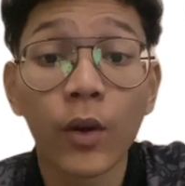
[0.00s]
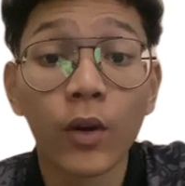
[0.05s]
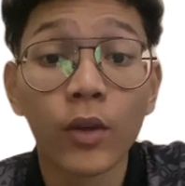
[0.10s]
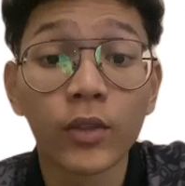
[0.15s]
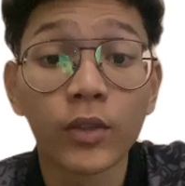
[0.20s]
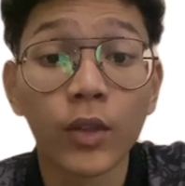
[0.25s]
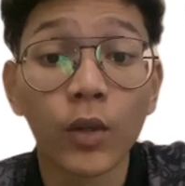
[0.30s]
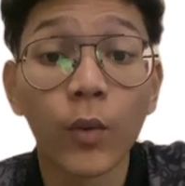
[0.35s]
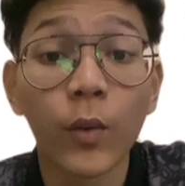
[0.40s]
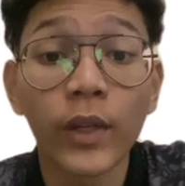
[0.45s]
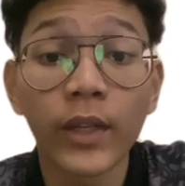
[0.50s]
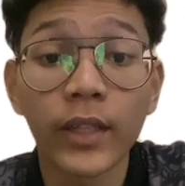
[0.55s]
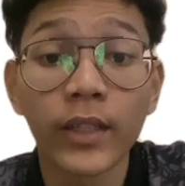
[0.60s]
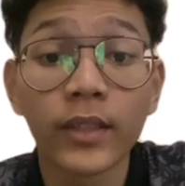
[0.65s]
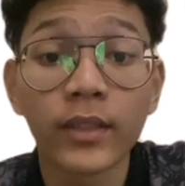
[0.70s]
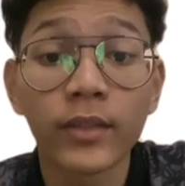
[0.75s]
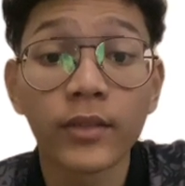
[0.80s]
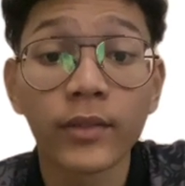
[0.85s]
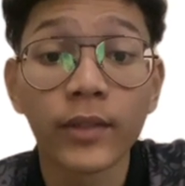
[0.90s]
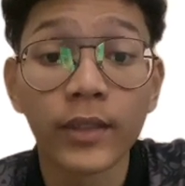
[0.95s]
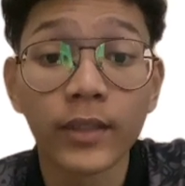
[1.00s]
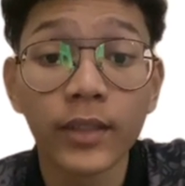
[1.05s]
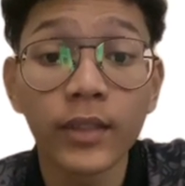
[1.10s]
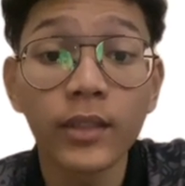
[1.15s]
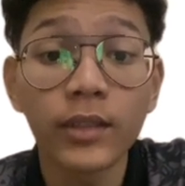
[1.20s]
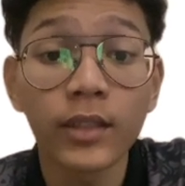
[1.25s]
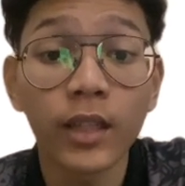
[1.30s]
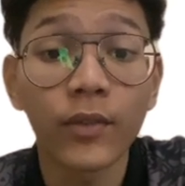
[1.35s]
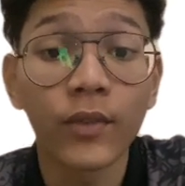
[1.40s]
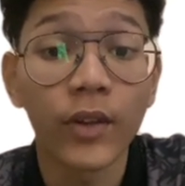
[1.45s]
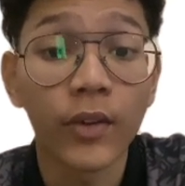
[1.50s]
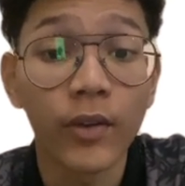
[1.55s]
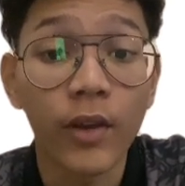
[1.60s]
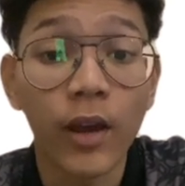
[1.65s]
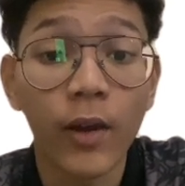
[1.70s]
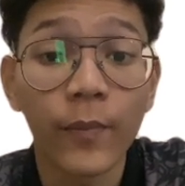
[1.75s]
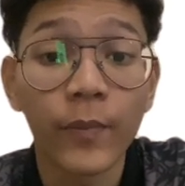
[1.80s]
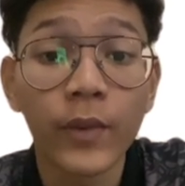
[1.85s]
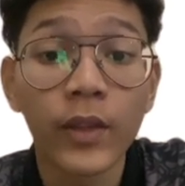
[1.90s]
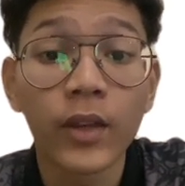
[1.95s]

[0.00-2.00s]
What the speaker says: So what is resin stuff area?